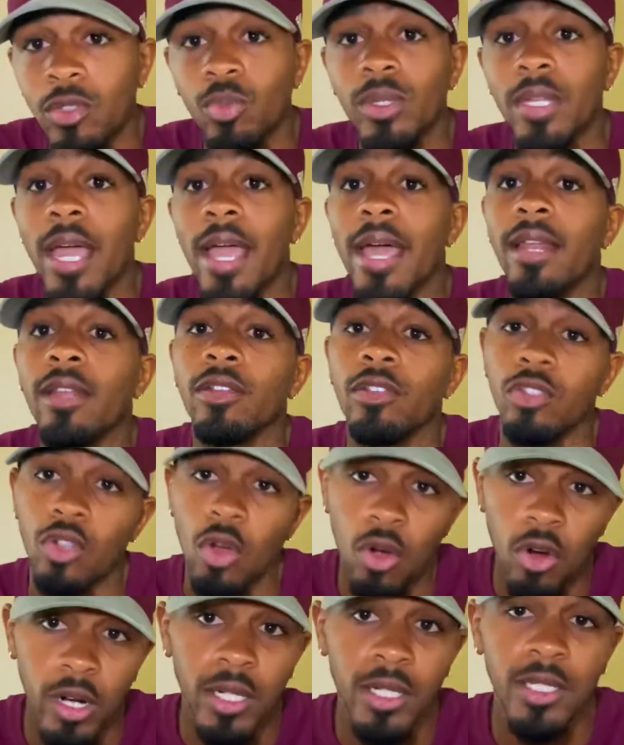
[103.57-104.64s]
We had a
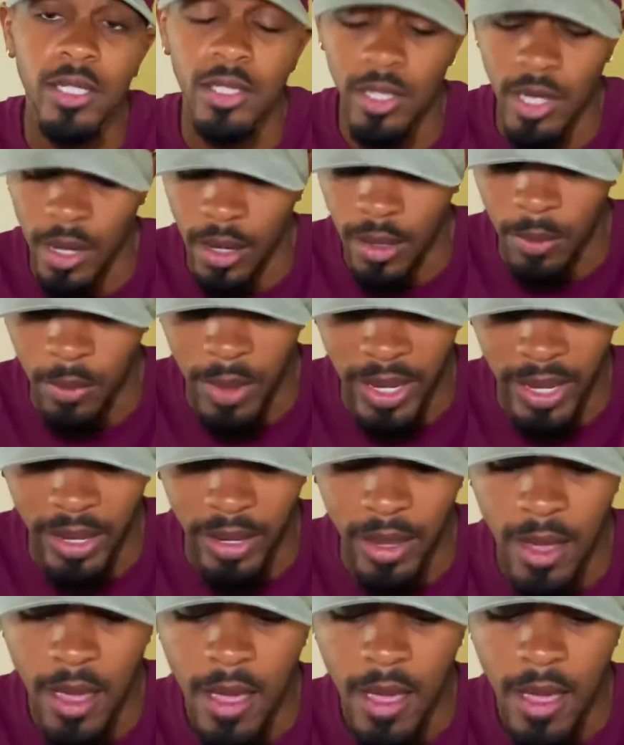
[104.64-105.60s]
darn good time, man.